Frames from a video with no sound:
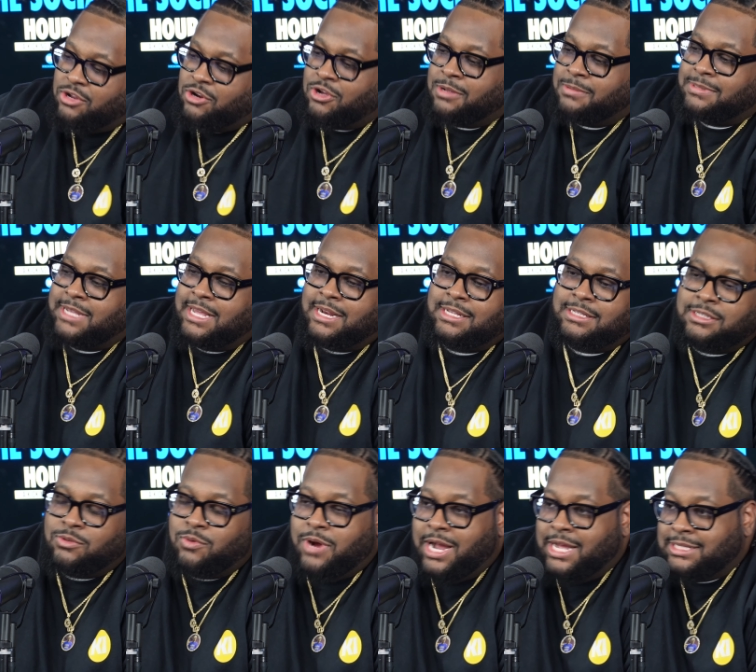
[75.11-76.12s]
You know what I'm saying? This
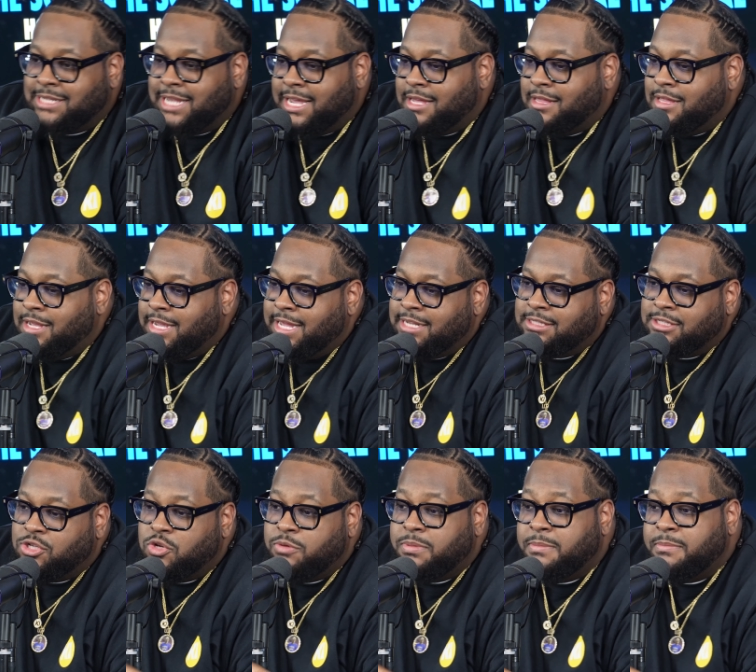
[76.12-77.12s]
is where I take a look at a
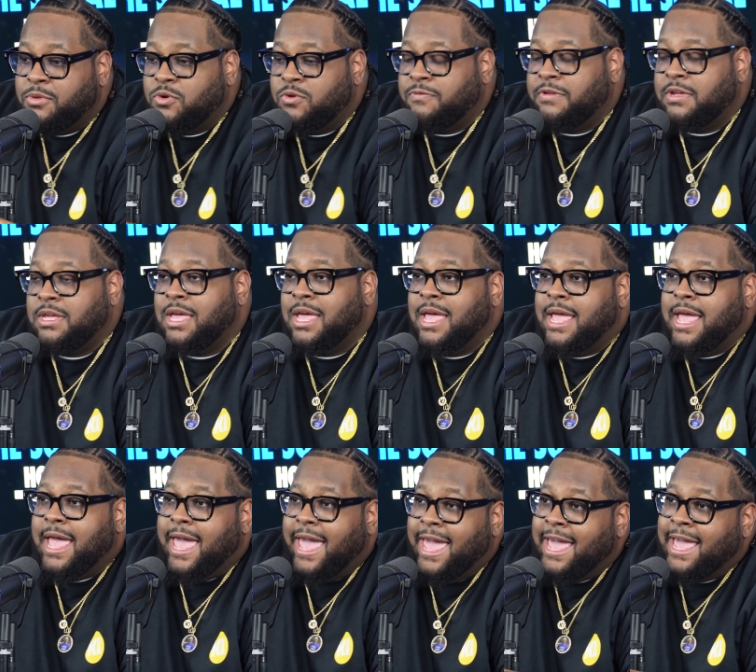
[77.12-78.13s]
Tubi movie
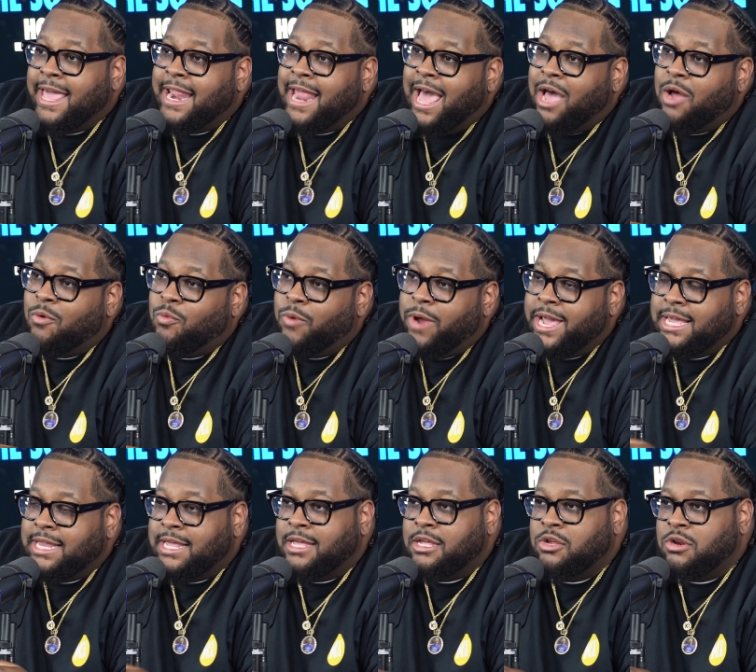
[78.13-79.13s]
and I
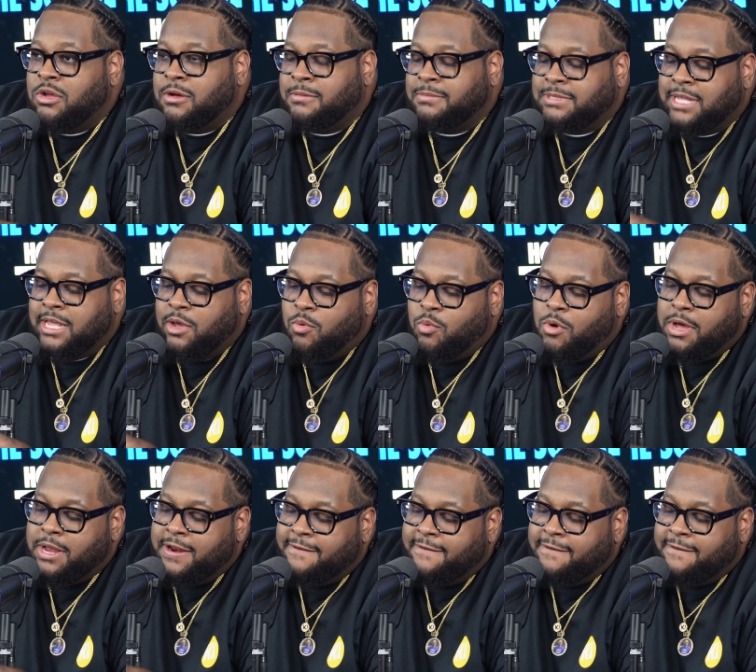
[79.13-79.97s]
rate it. You know what I'm saying? One